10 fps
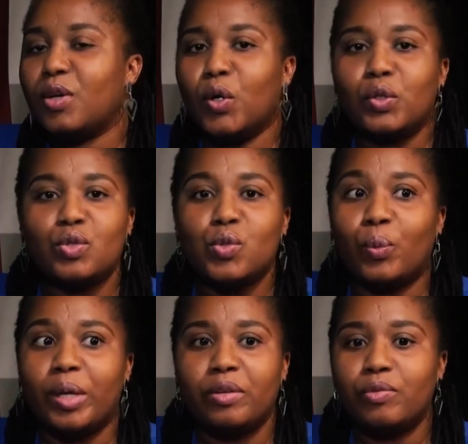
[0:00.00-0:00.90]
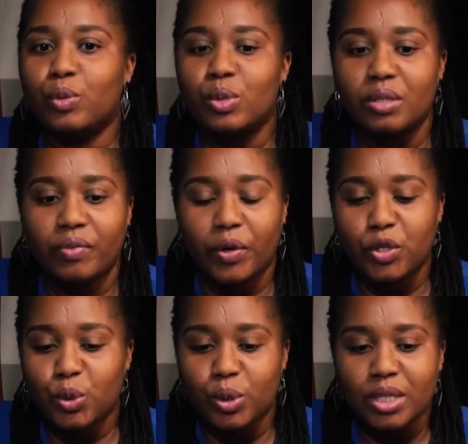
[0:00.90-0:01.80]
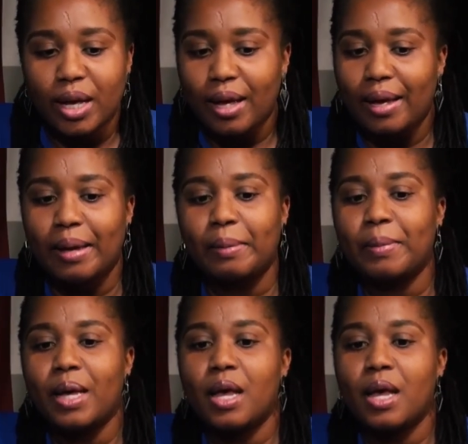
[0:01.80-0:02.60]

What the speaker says: It got so many views in a very short time.